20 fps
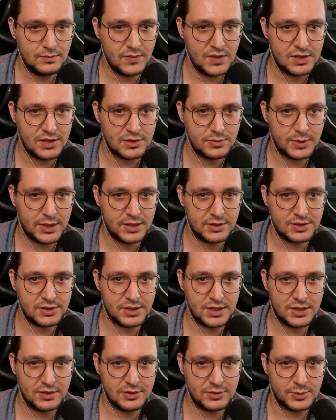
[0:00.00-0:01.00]
Spell
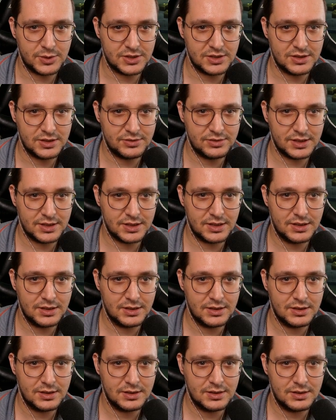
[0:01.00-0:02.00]
sound specific.
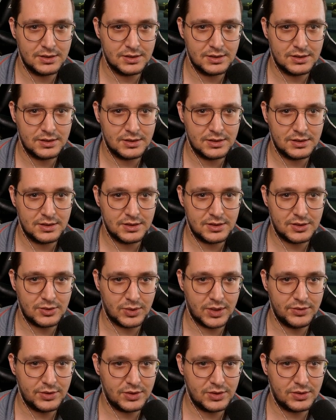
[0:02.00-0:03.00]
We'll
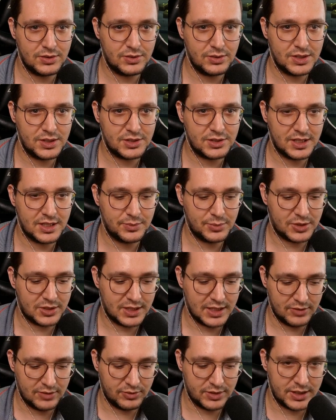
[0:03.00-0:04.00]
have to do this step
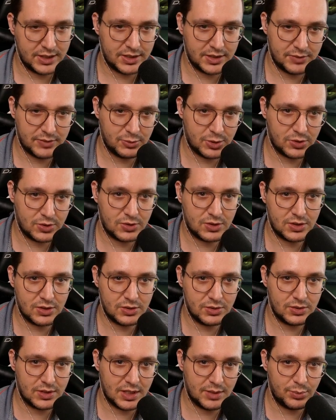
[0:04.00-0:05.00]
again. We're gonna
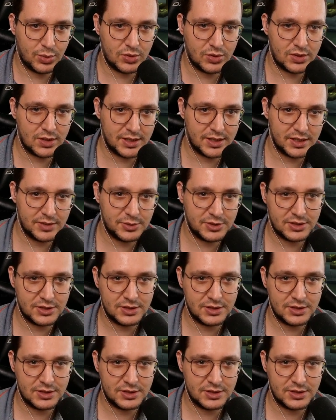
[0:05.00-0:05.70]
do Apocalypse.